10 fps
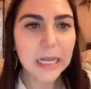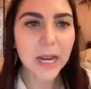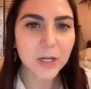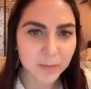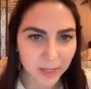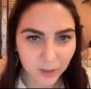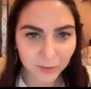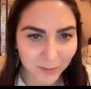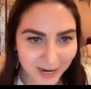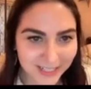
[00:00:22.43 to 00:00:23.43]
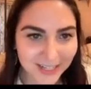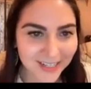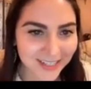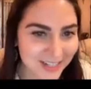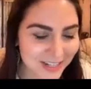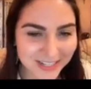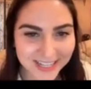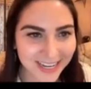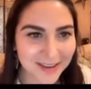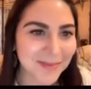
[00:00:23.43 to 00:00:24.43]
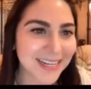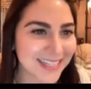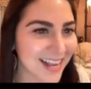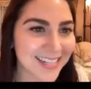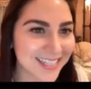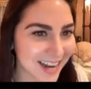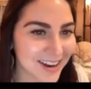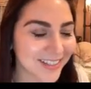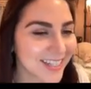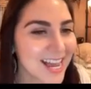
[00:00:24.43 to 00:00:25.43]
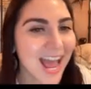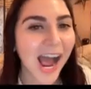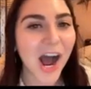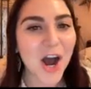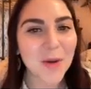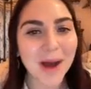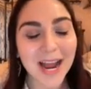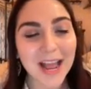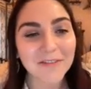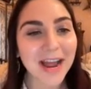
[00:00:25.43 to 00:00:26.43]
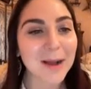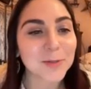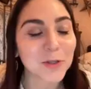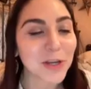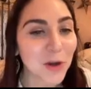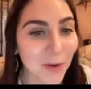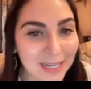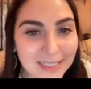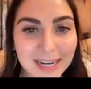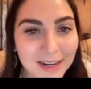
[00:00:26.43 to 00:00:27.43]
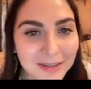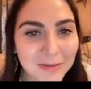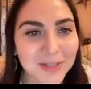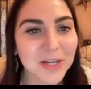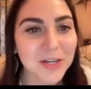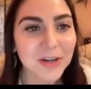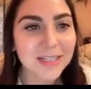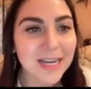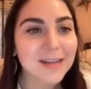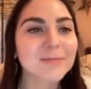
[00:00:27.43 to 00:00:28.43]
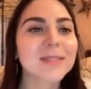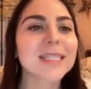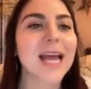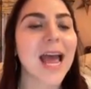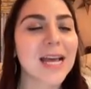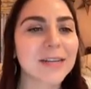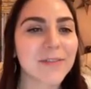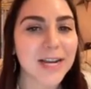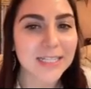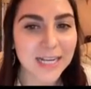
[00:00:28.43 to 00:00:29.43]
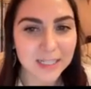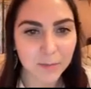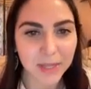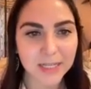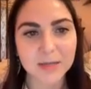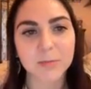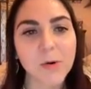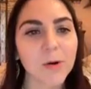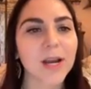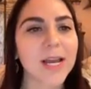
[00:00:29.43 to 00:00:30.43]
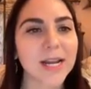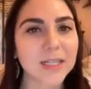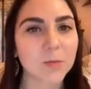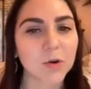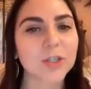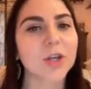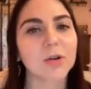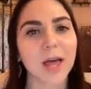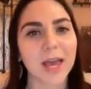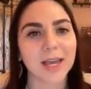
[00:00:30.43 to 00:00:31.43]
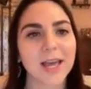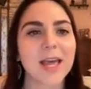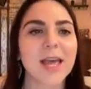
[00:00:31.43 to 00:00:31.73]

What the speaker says: Here's my little reminder. It's just like in my slides now. I have absolutely no idea what's on your exams, and if I say something's important, it's more so like